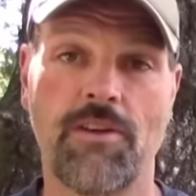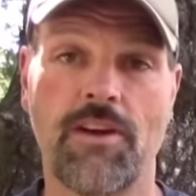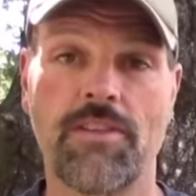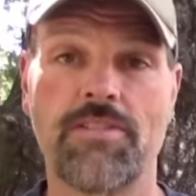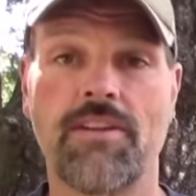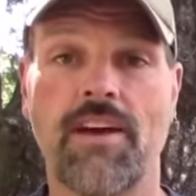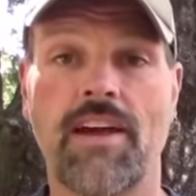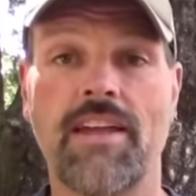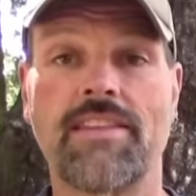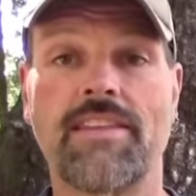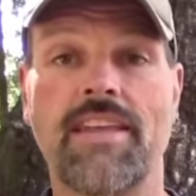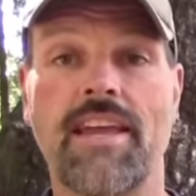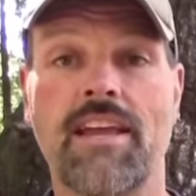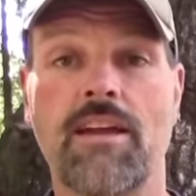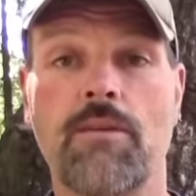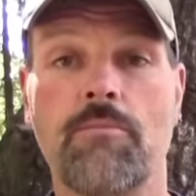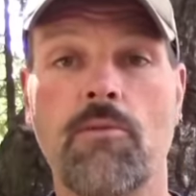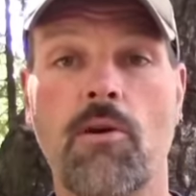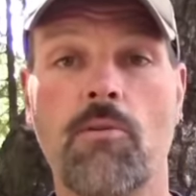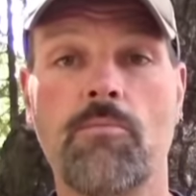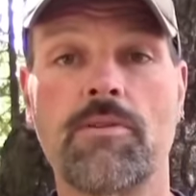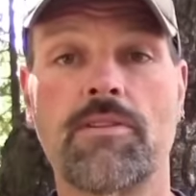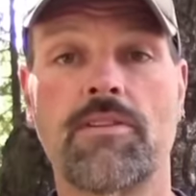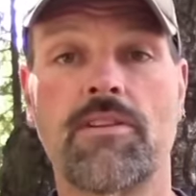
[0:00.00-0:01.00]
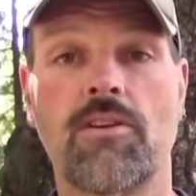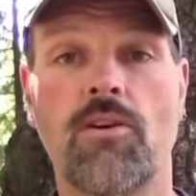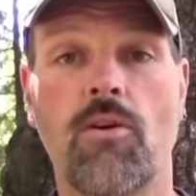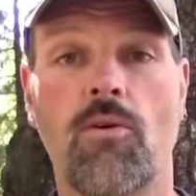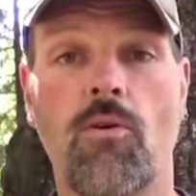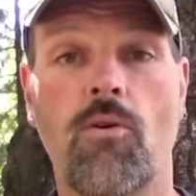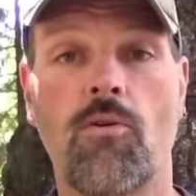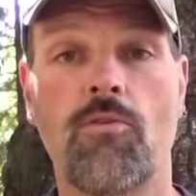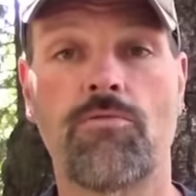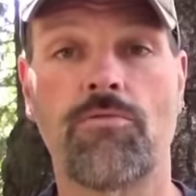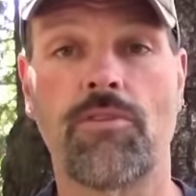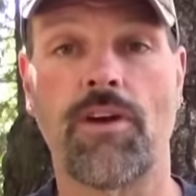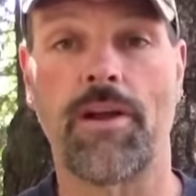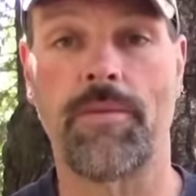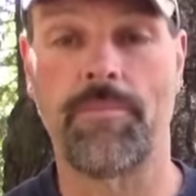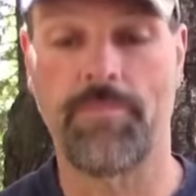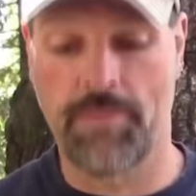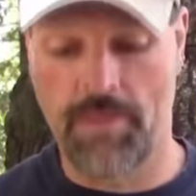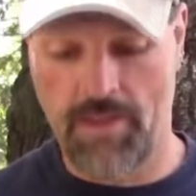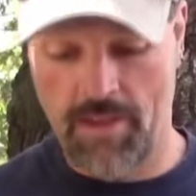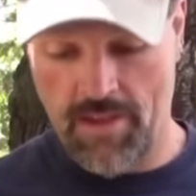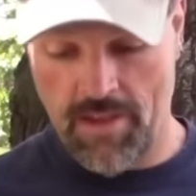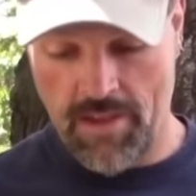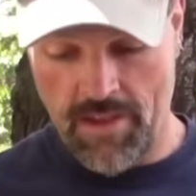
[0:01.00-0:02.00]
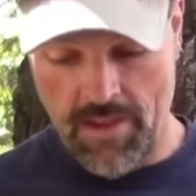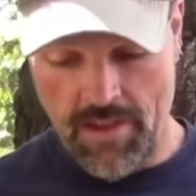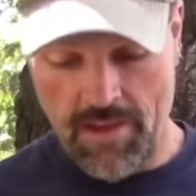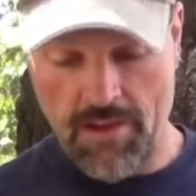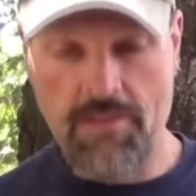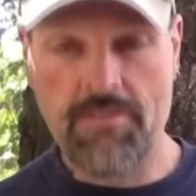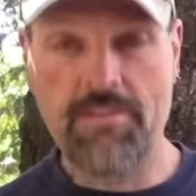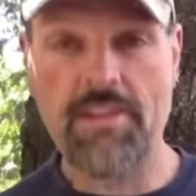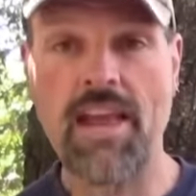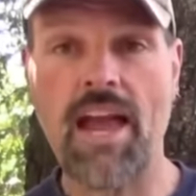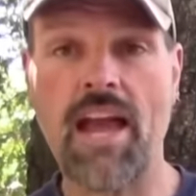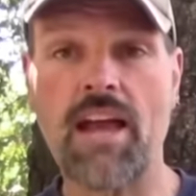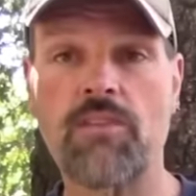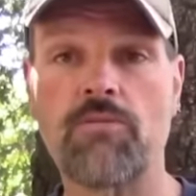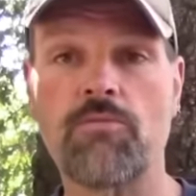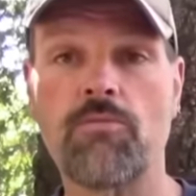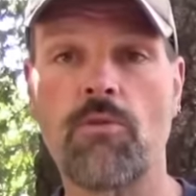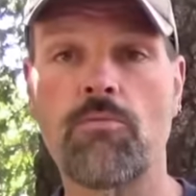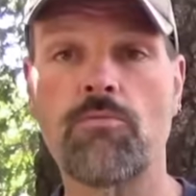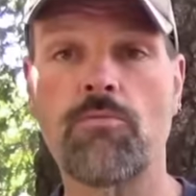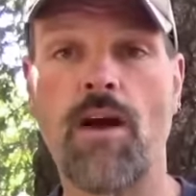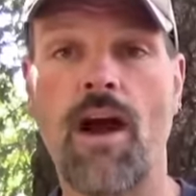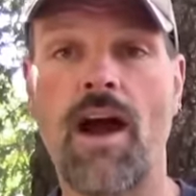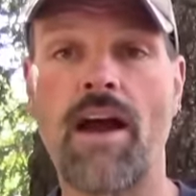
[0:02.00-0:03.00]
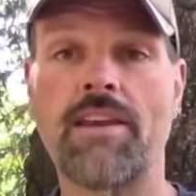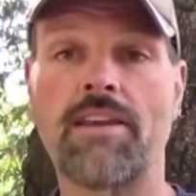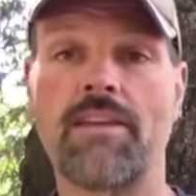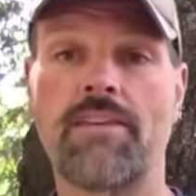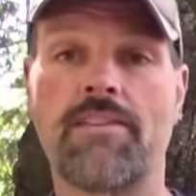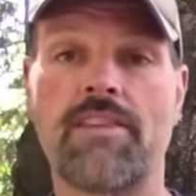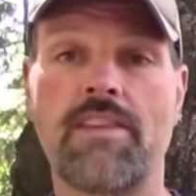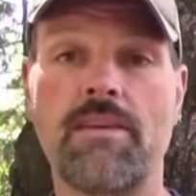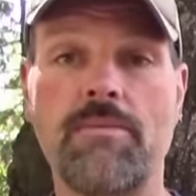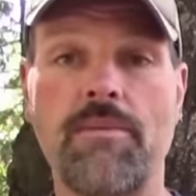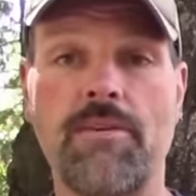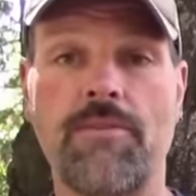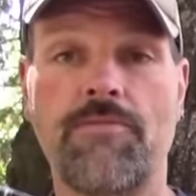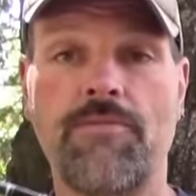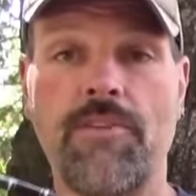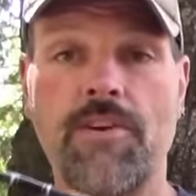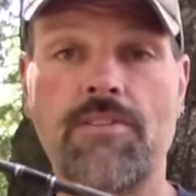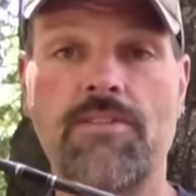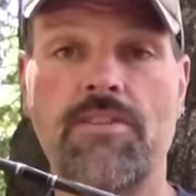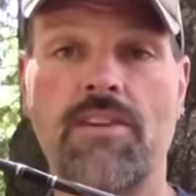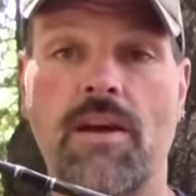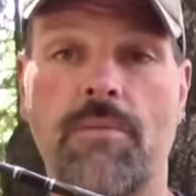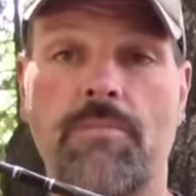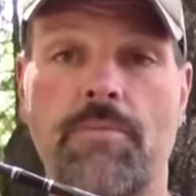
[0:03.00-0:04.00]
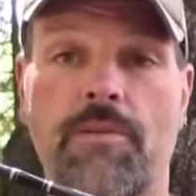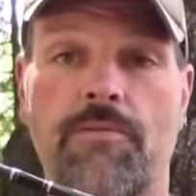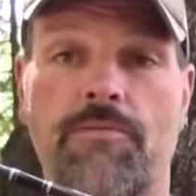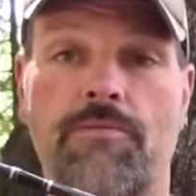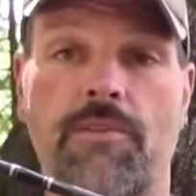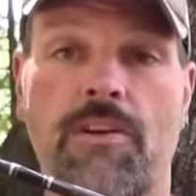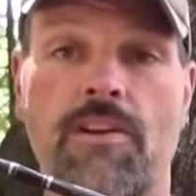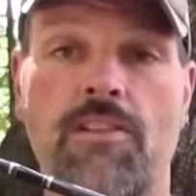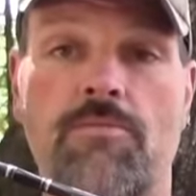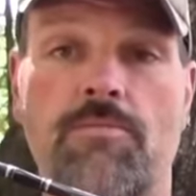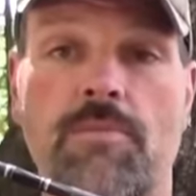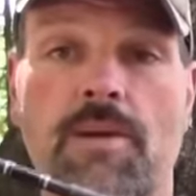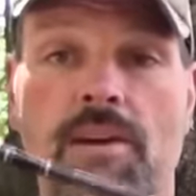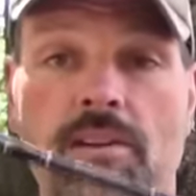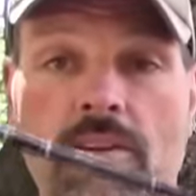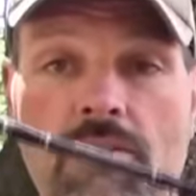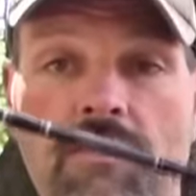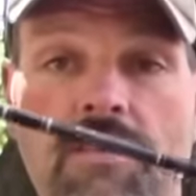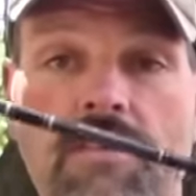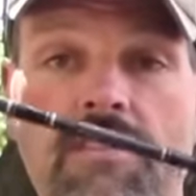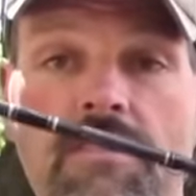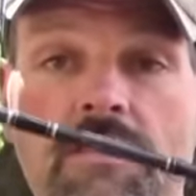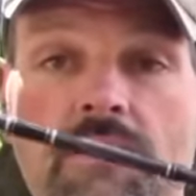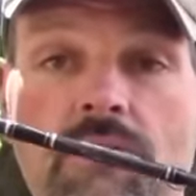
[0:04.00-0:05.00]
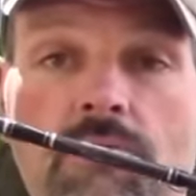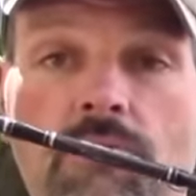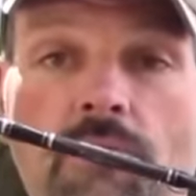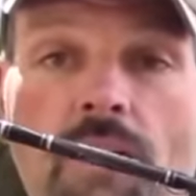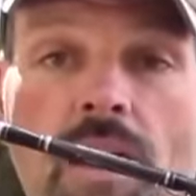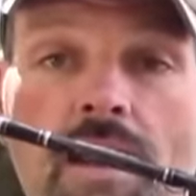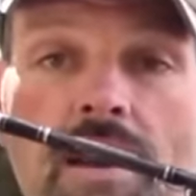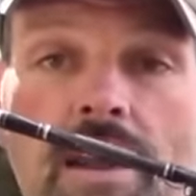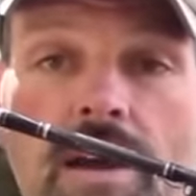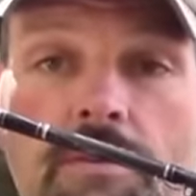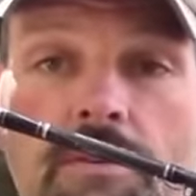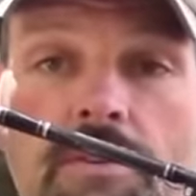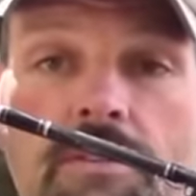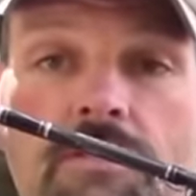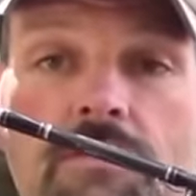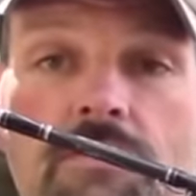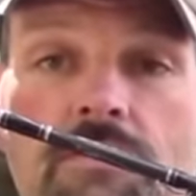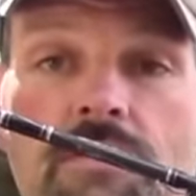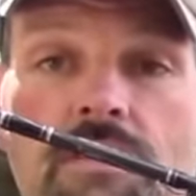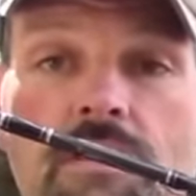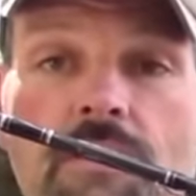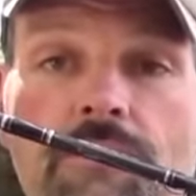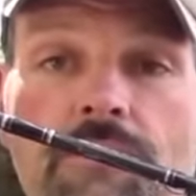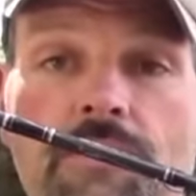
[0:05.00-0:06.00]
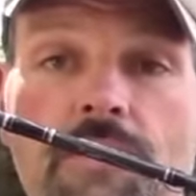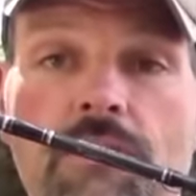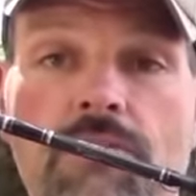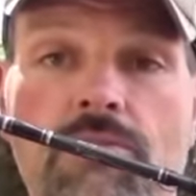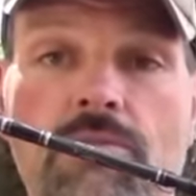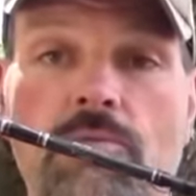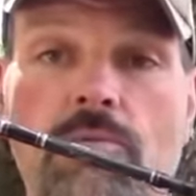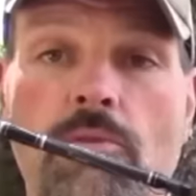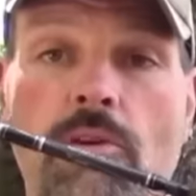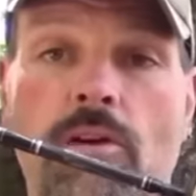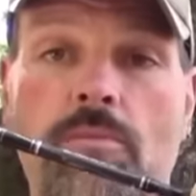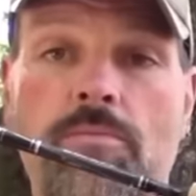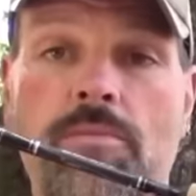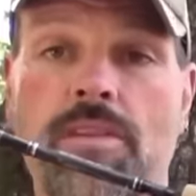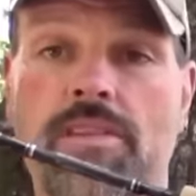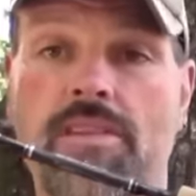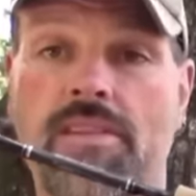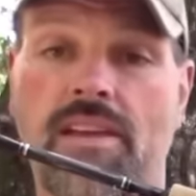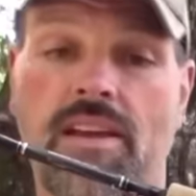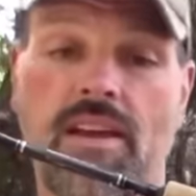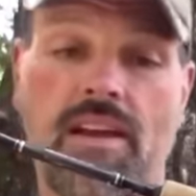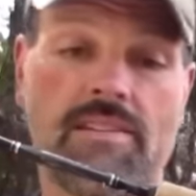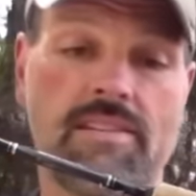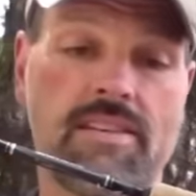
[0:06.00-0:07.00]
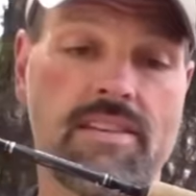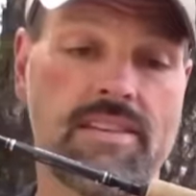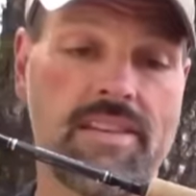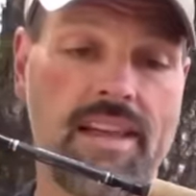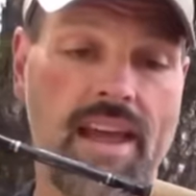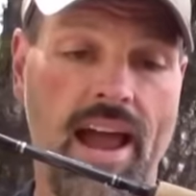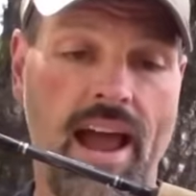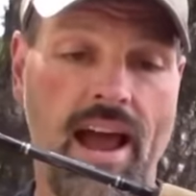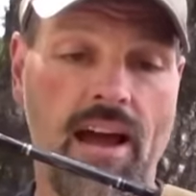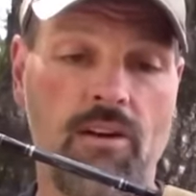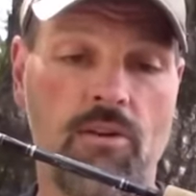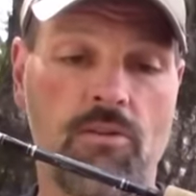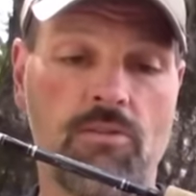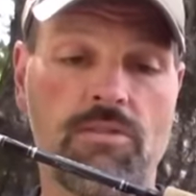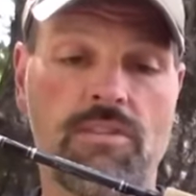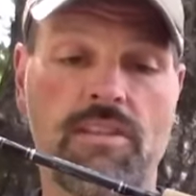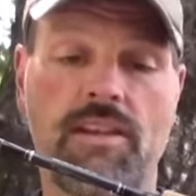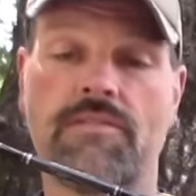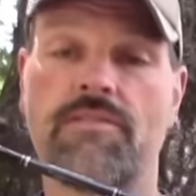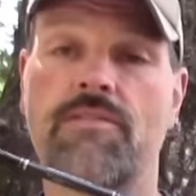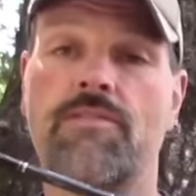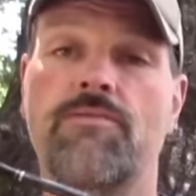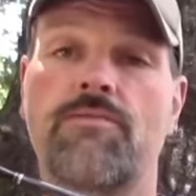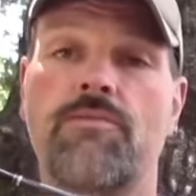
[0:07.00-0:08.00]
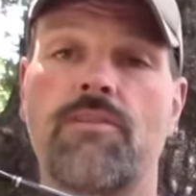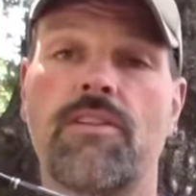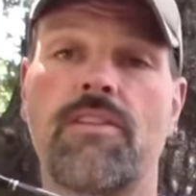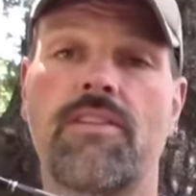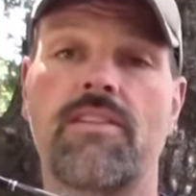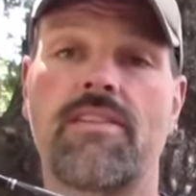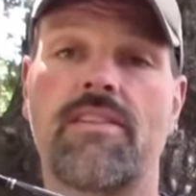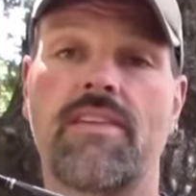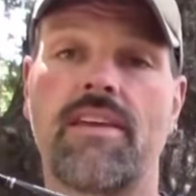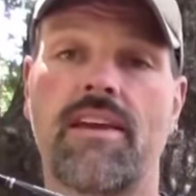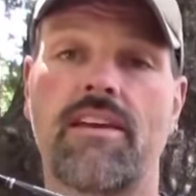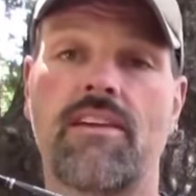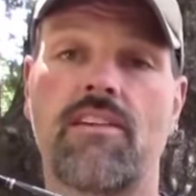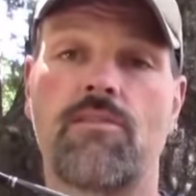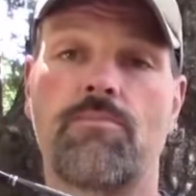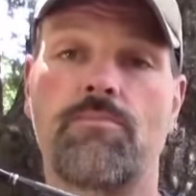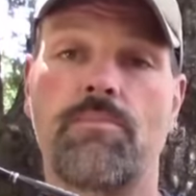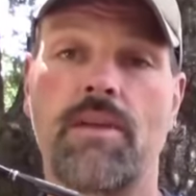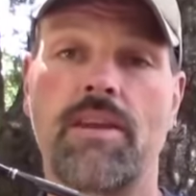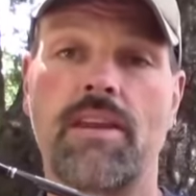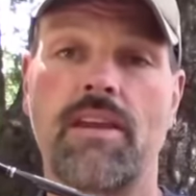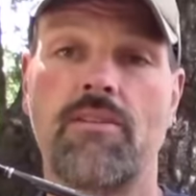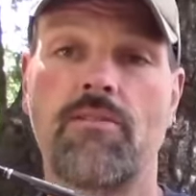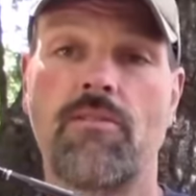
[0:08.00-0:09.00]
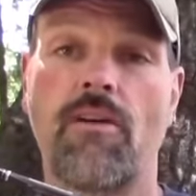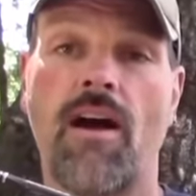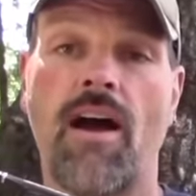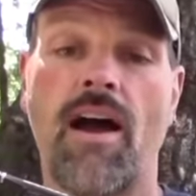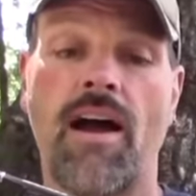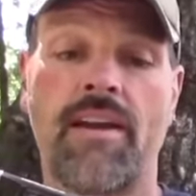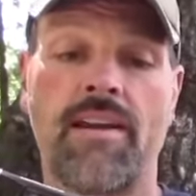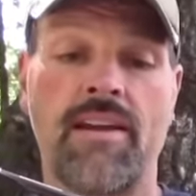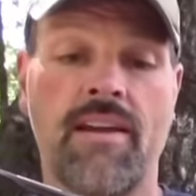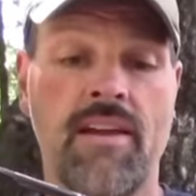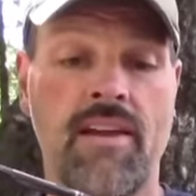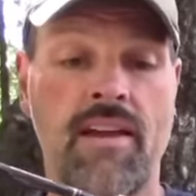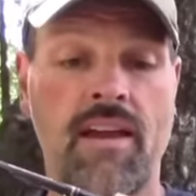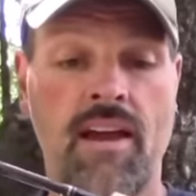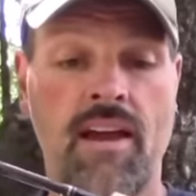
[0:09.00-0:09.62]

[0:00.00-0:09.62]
so I thought I'd take a moment to go over it. Here's the actual rod you see me fishing up at French Meadows. This is the rod I was using to fish the worms. It's Cousin Tackle, seven foot six spinning rod.